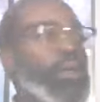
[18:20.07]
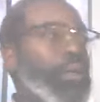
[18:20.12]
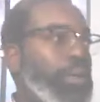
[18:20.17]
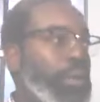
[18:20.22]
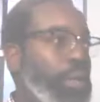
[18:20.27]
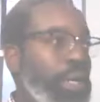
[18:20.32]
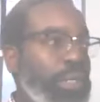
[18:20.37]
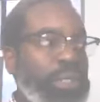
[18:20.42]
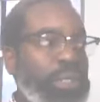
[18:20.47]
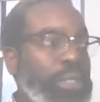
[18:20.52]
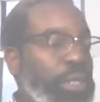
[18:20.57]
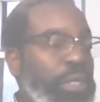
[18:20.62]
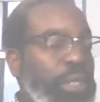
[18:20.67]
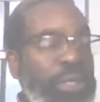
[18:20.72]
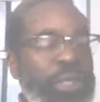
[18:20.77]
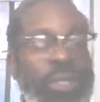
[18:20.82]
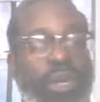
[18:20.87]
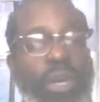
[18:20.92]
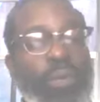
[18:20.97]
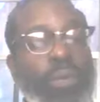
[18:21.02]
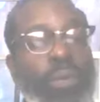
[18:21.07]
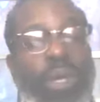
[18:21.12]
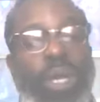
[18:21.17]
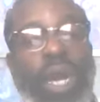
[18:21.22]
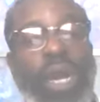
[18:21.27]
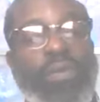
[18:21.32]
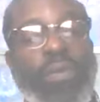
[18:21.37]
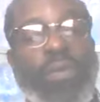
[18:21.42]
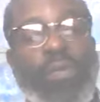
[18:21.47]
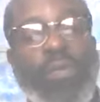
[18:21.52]
us still trying to
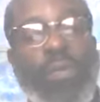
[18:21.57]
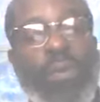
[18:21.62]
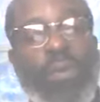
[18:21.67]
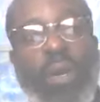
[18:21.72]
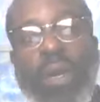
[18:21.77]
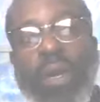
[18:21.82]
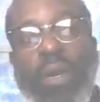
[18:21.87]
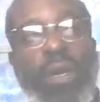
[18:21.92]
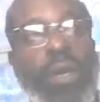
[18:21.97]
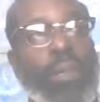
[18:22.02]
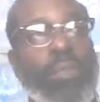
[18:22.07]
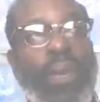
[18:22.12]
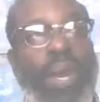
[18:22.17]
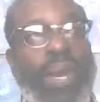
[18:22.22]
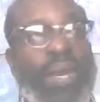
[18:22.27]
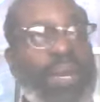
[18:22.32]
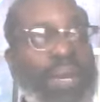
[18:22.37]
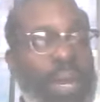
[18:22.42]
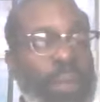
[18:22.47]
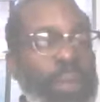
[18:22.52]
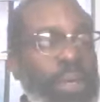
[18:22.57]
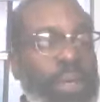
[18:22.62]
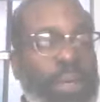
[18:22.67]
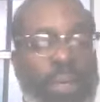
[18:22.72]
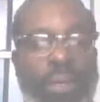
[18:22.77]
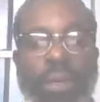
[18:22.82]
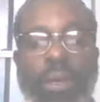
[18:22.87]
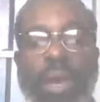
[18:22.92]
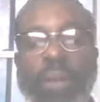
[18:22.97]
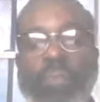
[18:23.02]
recover from a, a pandemic, you
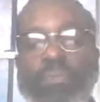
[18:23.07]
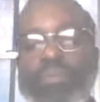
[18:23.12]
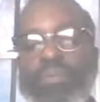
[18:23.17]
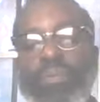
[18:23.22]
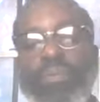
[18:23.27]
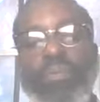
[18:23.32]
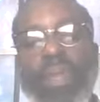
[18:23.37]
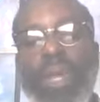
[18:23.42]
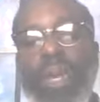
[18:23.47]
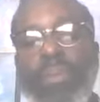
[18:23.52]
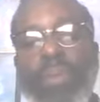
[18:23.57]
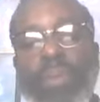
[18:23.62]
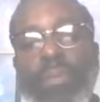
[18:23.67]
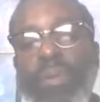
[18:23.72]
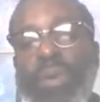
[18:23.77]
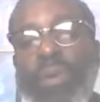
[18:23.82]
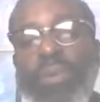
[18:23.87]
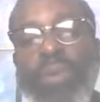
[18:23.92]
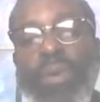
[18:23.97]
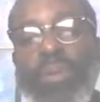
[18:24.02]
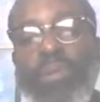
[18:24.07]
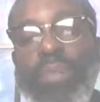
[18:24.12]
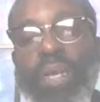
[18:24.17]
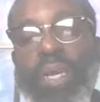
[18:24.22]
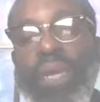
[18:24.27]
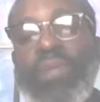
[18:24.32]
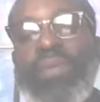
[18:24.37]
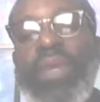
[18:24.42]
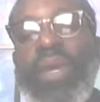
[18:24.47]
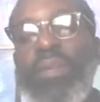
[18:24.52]
know, I lot of people don't want to
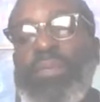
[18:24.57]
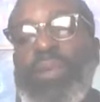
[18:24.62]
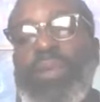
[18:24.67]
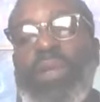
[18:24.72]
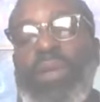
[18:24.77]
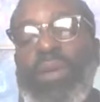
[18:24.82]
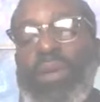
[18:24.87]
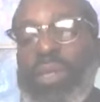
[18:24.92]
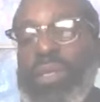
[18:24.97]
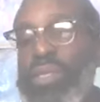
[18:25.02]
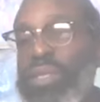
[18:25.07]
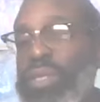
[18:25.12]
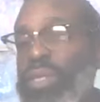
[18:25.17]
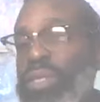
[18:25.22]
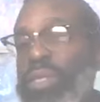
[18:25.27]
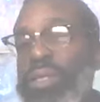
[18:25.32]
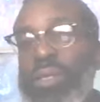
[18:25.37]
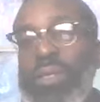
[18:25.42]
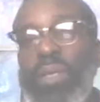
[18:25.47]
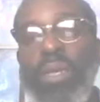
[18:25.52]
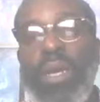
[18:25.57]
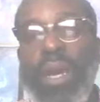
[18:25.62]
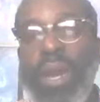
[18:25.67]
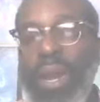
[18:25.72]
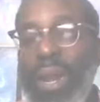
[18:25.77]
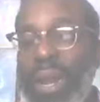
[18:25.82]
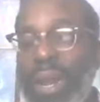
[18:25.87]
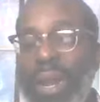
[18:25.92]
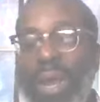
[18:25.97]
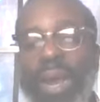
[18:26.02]
believe that, but there are still a
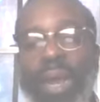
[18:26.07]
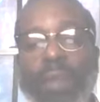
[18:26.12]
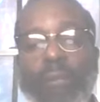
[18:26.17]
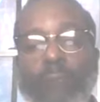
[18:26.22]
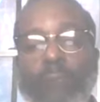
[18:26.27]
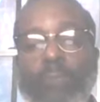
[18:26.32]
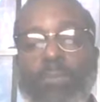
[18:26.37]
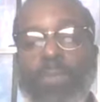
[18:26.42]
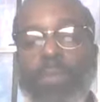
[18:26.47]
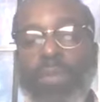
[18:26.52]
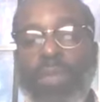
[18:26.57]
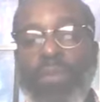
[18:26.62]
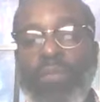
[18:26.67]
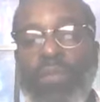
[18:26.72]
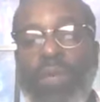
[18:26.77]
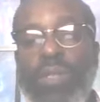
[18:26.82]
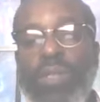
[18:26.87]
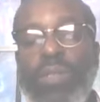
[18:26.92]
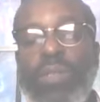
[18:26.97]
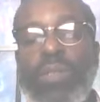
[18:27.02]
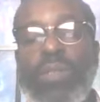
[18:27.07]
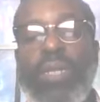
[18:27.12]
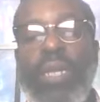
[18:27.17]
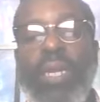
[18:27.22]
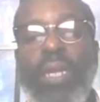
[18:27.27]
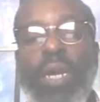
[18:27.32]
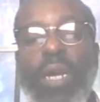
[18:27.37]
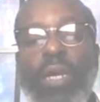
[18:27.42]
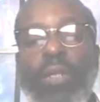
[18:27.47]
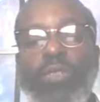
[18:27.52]
lot of folks that
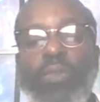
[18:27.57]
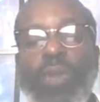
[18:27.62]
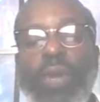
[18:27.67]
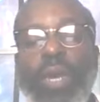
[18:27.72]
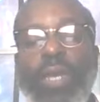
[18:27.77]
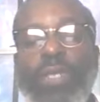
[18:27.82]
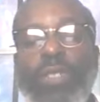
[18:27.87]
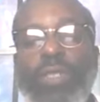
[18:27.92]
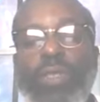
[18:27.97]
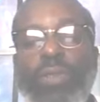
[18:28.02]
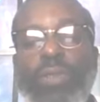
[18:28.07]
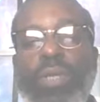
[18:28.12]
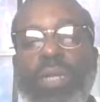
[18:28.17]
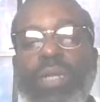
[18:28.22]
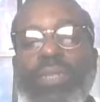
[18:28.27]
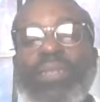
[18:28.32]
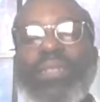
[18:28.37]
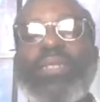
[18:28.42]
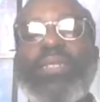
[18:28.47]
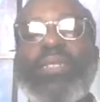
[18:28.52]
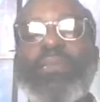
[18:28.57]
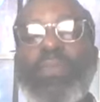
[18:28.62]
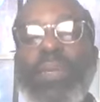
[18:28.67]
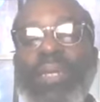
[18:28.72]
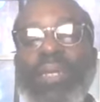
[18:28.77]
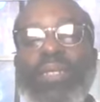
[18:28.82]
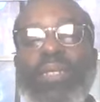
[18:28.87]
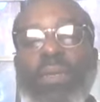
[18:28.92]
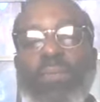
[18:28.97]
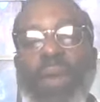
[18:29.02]
are trying to get
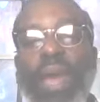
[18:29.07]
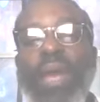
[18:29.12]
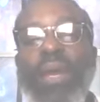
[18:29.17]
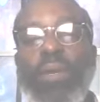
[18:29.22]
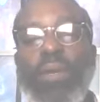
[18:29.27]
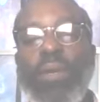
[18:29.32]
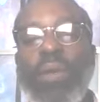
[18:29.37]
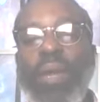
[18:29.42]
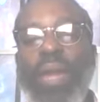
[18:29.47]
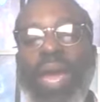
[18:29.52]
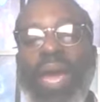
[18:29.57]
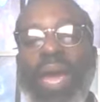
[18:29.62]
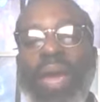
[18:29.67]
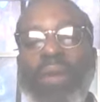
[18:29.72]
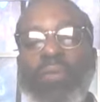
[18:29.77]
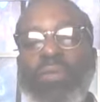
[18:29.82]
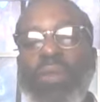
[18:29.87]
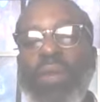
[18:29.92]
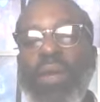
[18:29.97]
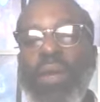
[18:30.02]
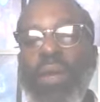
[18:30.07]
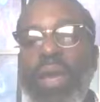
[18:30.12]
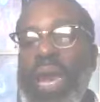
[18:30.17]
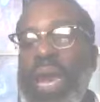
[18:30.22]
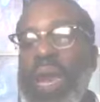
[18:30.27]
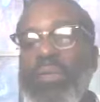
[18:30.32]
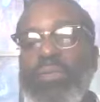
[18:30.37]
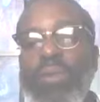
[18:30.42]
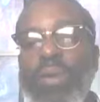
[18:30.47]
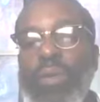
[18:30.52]
stability back in their lives
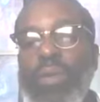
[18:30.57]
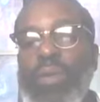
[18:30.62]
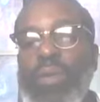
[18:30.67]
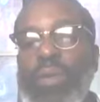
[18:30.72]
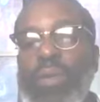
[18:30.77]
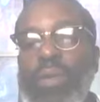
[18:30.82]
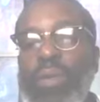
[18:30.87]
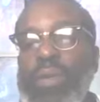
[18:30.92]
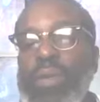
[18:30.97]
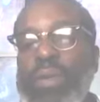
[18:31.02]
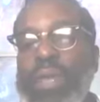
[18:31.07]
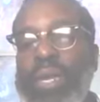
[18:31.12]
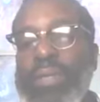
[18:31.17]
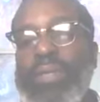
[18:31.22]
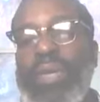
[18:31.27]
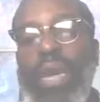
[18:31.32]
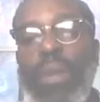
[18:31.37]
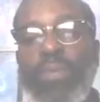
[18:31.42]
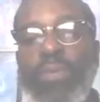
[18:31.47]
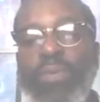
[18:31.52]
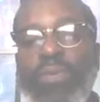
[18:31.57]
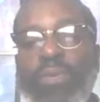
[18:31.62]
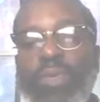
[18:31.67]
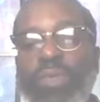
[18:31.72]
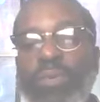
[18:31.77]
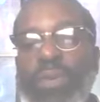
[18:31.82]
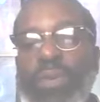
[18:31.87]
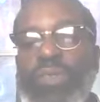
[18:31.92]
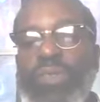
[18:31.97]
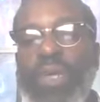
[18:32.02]
after that type of
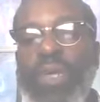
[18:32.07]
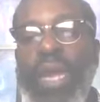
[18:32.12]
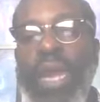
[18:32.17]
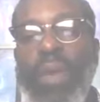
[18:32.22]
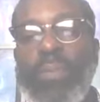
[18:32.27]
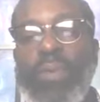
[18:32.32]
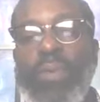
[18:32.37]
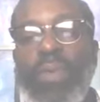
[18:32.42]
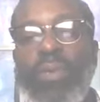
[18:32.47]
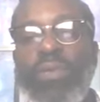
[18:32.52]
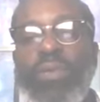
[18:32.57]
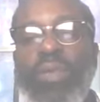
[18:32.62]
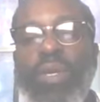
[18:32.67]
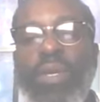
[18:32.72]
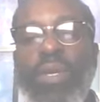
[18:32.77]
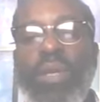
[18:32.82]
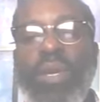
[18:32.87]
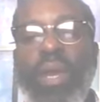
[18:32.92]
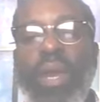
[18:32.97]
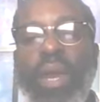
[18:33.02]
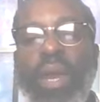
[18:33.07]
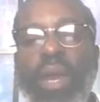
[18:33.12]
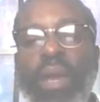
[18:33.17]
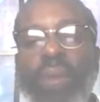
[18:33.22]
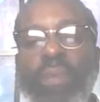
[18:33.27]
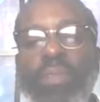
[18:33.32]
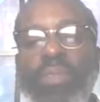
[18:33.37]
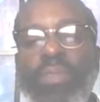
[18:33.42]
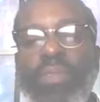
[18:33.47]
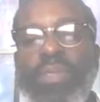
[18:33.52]
situation happens.
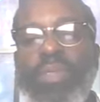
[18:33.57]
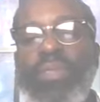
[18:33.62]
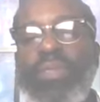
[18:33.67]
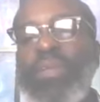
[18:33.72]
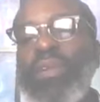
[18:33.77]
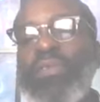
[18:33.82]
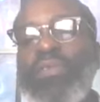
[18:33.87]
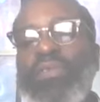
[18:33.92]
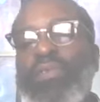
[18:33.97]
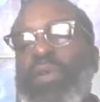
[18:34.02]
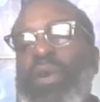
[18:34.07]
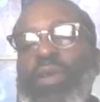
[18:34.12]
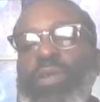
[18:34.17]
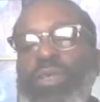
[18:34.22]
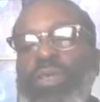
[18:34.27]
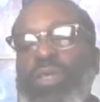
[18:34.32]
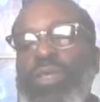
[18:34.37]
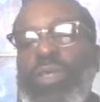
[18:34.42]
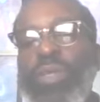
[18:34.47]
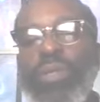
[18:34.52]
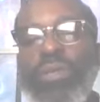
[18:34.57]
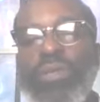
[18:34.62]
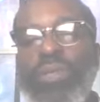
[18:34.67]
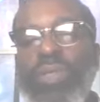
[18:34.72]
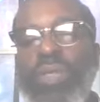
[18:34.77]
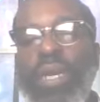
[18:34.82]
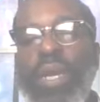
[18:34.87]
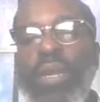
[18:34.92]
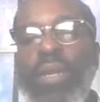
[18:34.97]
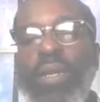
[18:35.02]
And this verse shows
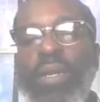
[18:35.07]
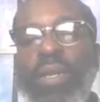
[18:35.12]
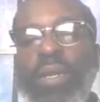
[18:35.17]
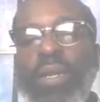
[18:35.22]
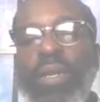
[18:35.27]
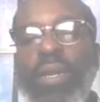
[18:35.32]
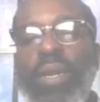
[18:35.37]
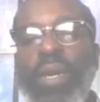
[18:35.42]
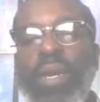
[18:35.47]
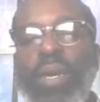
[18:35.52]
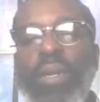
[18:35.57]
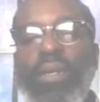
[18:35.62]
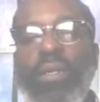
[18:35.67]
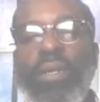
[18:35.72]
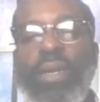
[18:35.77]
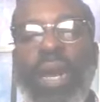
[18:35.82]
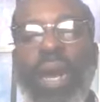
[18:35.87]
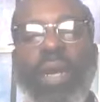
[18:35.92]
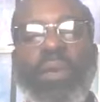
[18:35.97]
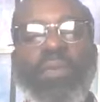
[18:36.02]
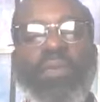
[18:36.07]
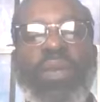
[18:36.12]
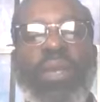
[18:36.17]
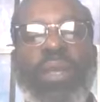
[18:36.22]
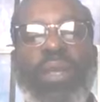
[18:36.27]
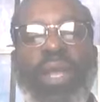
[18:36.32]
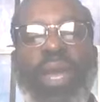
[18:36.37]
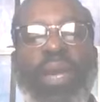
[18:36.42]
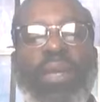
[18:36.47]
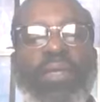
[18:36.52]
that uh, God
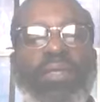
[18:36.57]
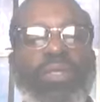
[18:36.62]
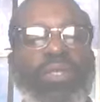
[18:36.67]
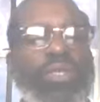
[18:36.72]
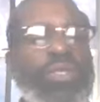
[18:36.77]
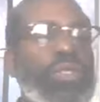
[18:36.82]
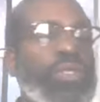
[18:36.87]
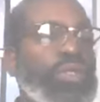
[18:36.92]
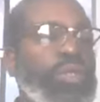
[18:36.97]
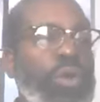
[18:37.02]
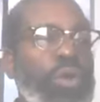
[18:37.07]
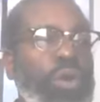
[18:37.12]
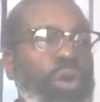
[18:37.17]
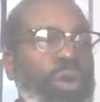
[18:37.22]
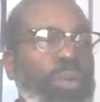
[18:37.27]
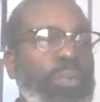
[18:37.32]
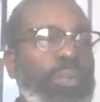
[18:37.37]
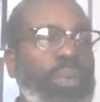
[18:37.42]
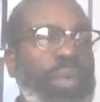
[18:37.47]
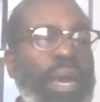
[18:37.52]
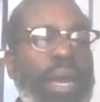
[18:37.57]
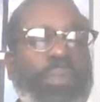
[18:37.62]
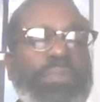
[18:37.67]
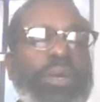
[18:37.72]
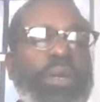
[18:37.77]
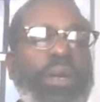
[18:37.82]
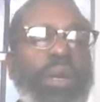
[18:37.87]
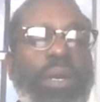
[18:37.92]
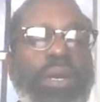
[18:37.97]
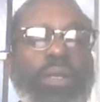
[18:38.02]
allows the storm not
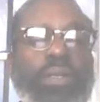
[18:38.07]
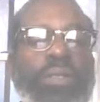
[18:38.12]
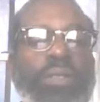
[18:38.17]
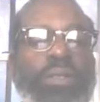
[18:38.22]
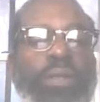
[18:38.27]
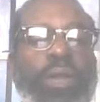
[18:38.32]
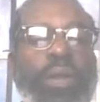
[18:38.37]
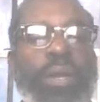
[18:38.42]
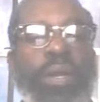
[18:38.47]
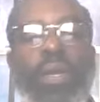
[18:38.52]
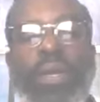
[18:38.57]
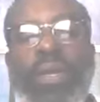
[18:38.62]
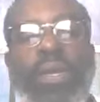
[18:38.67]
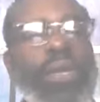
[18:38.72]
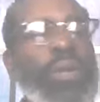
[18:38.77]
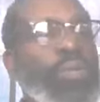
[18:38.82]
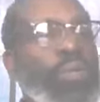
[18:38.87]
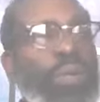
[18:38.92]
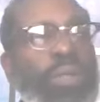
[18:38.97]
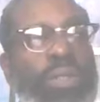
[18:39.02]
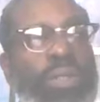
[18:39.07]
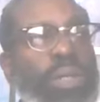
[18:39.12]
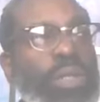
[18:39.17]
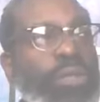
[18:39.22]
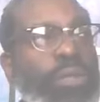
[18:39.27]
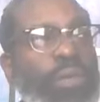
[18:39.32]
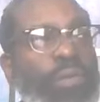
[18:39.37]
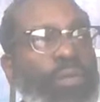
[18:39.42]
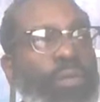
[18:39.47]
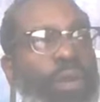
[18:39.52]
because uh, He wants us
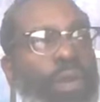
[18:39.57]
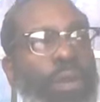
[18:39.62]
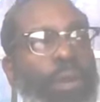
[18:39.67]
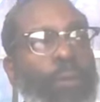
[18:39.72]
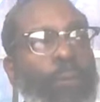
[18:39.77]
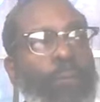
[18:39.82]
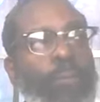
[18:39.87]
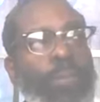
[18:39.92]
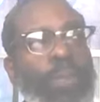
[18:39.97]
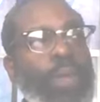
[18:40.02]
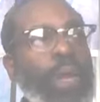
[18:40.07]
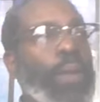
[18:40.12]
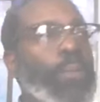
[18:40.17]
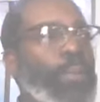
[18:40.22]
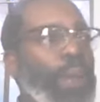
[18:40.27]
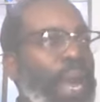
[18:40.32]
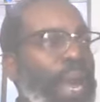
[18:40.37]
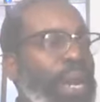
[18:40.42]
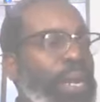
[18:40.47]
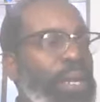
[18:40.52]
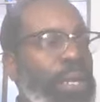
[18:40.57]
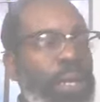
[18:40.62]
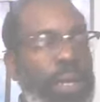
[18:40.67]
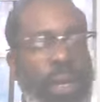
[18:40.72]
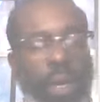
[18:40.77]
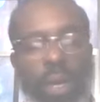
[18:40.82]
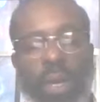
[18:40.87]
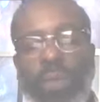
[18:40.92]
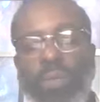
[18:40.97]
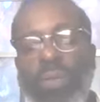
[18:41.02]
to feel abandoned
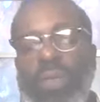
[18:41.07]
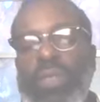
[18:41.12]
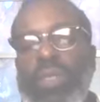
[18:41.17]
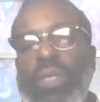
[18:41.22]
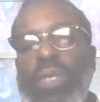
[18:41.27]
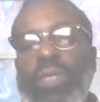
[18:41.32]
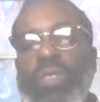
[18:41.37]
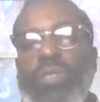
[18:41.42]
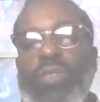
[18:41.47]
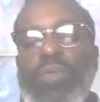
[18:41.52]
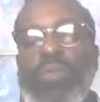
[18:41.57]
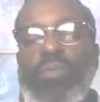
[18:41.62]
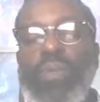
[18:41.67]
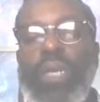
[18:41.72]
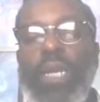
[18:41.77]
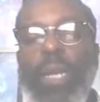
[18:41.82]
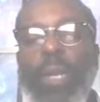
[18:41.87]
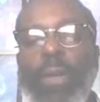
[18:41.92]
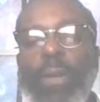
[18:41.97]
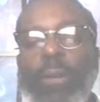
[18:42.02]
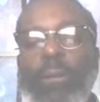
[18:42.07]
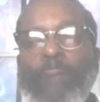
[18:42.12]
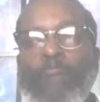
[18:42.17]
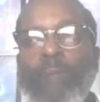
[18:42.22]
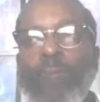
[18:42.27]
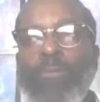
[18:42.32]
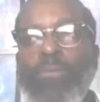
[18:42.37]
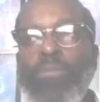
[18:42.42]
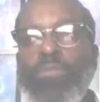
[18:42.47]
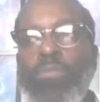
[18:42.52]
or He wants us to be
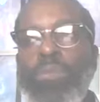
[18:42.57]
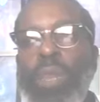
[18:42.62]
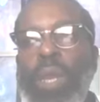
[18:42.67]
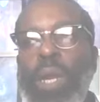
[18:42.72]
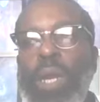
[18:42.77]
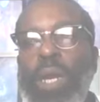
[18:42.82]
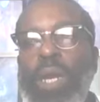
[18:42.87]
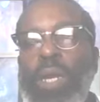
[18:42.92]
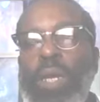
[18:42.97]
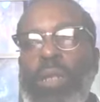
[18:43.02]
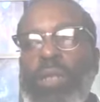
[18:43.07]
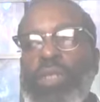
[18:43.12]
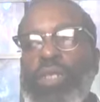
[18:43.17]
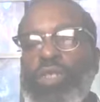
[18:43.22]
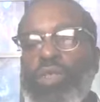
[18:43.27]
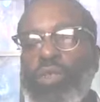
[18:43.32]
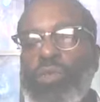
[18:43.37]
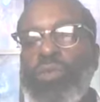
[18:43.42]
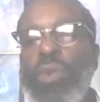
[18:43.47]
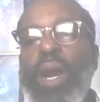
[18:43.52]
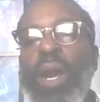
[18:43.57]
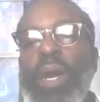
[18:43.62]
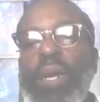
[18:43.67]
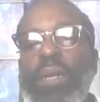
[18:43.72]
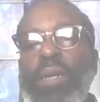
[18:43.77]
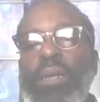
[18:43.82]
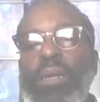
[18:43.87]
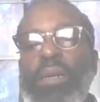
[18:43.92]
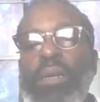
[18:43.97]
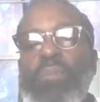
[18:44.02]
uh, distraught,
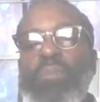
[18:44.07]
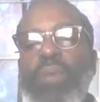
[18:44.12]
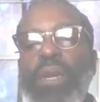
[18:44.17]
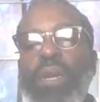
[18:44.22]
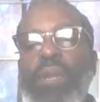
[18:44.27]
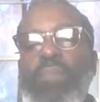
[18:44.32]
but